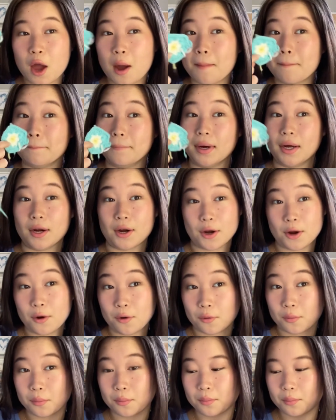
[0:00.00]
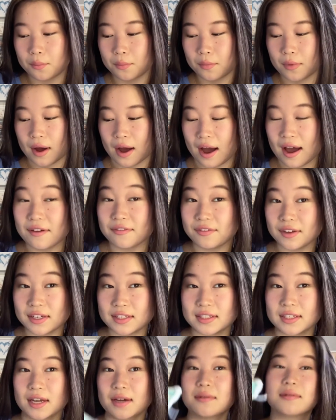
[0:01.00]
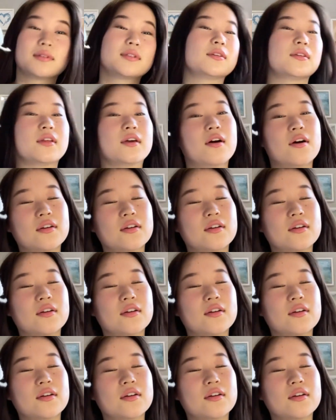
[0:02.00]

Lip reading: but no, I fixed it. So they all